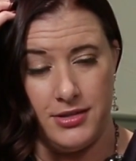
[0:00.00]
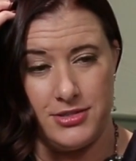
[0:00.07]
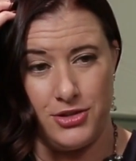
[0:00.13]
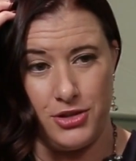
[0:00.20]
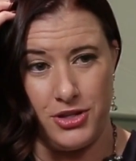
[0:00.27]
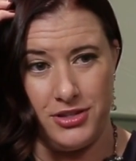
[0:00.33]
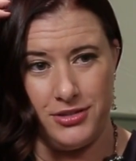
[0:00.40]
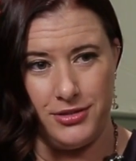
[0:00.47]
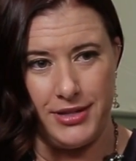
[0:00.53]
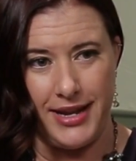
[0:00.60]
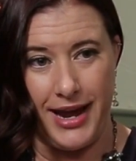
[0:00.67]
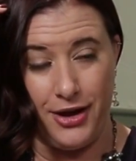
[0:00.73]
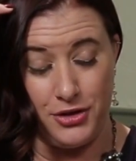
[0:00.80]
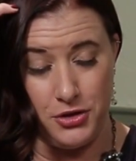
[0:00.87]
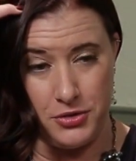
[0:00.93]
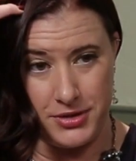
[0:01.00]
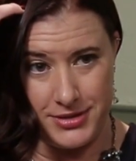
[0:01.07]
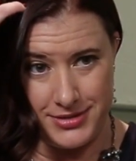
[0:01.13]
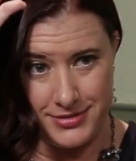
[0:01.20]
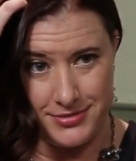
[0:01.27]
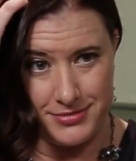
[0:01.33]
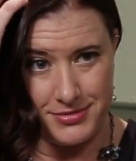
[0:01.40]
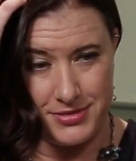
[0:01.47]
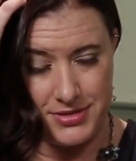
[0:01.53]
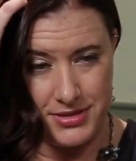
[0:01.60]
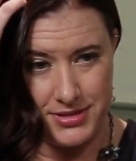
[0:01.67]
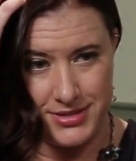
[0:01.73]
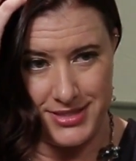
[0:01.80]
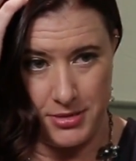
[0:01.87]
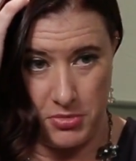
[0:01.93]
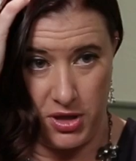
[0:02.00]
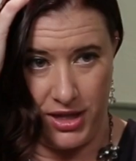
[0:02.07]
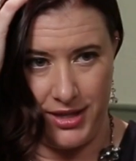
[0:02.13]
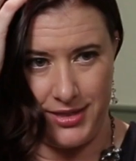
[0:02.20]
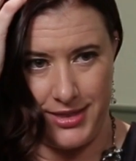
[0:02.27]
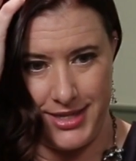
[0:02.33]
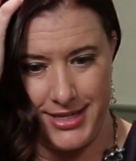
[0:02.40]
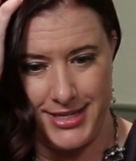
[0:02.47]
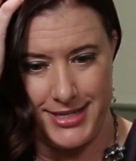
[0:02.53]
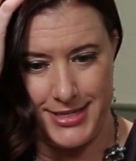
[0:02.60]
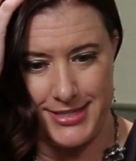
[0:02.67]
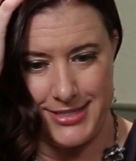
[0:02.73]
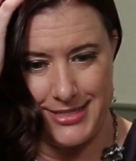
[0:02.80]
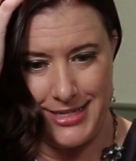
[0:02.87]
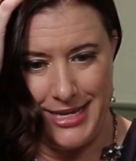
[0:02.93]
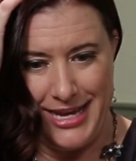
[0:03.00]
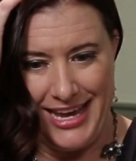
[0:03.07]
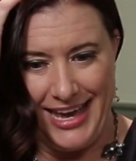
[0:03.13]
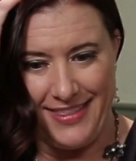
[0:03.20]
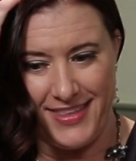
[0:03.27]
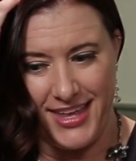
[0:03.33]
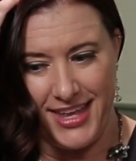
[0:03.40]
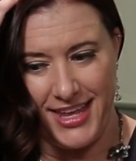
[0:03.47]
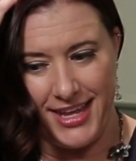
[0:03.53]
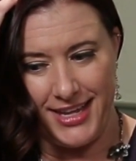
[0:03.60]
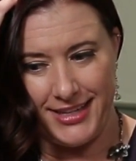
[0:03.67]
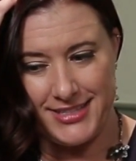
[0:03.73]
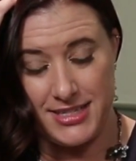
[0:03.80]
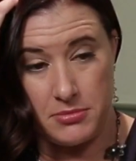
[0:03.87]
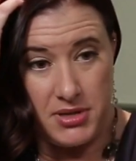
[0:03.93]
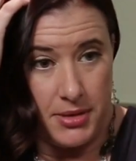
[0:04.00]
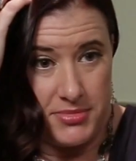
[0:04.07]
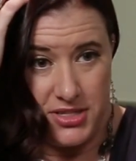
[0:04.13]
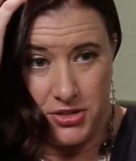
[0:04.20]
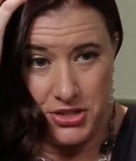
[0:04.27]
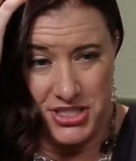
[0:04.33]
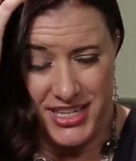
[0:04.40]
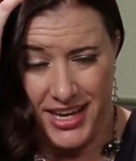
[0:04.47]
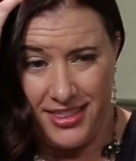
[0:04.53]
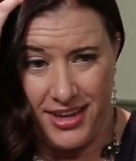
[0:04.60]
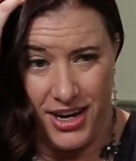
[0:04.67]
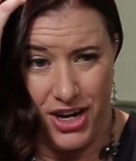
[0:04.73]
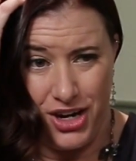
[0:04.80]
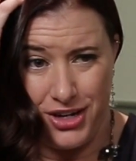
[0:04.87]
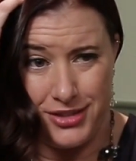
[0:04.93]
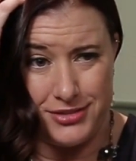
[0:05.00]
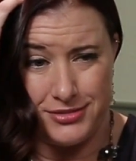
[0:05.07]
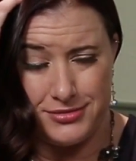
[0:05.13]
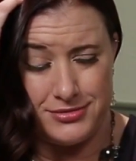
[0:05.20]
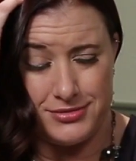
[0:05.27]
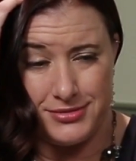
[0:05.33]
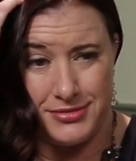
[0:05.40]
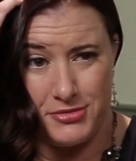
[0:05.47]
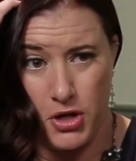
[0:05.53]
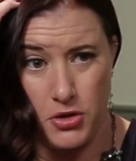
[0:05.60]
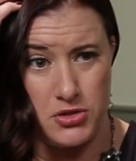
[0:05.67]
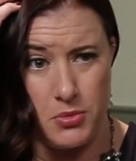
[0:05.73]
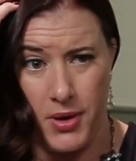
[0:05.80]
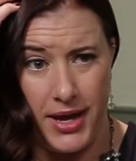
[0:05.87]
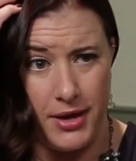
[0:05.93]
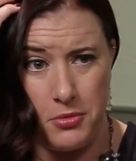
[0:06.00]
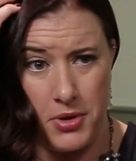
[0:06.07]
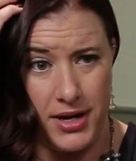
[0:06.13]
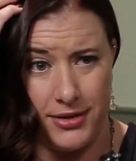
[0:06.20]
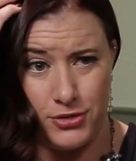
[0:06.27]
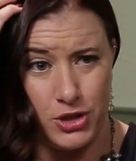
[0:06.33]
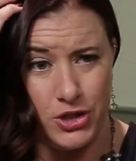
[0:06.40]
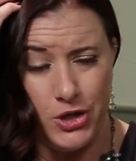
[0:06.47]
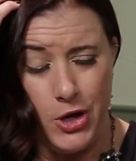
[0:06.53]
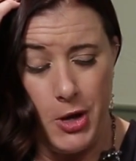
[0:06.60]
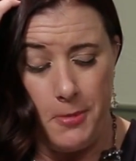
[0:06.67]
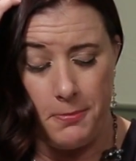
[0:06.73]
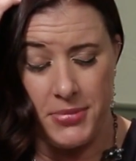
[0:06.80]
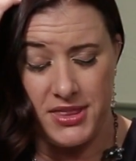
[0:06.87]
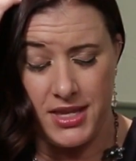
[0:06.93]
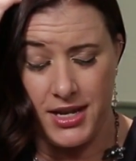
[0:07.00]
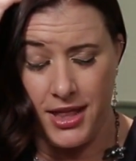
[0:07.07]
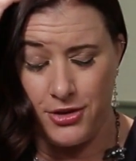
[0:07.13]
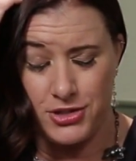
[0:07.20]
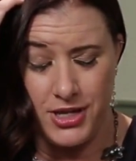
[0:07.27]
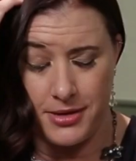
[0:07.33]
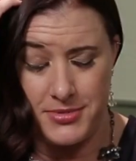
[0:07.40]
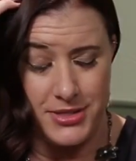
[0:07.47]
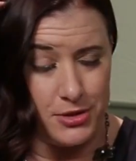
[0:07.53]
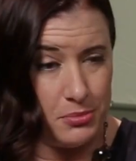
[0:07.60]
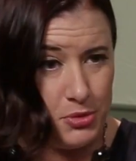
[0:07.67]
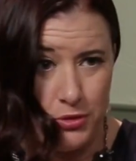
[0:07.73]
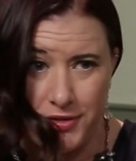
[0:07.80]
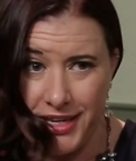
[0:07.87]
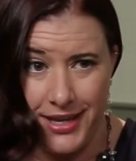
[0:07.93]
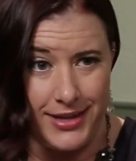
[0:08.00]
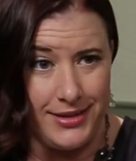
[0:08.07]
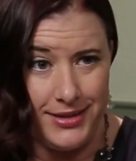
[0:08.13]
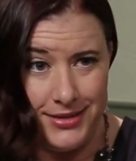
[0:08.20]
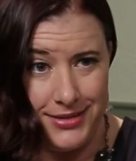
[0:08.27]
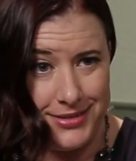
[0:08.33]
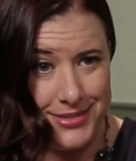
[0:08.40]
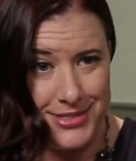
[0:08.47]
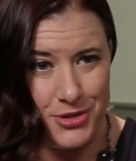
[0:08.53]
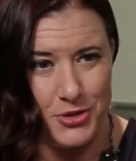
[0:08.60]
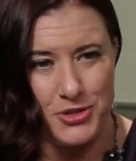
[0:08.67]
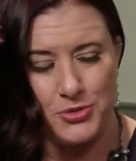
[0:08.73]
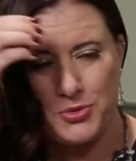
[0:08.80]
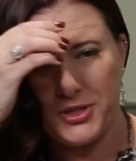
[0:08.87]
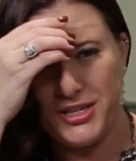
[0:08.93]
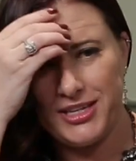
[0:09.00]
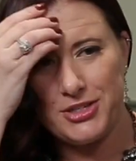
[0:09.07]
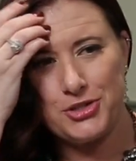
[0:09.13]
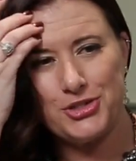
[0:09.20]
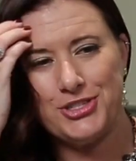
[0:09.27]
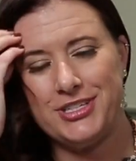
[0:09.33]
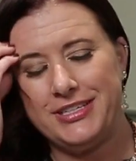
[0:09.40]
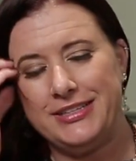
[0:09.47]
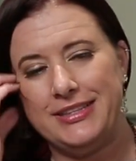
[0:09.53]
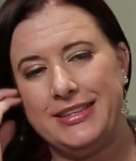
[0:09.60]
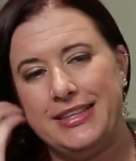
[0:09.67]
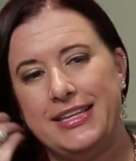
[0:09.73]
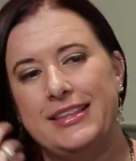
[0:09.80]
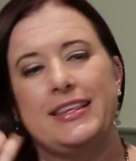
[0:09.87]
so that now you can stimulate this, and then sometimes it'll stay there and goes away, whatever, but then other times it'll move again. So it's really interesting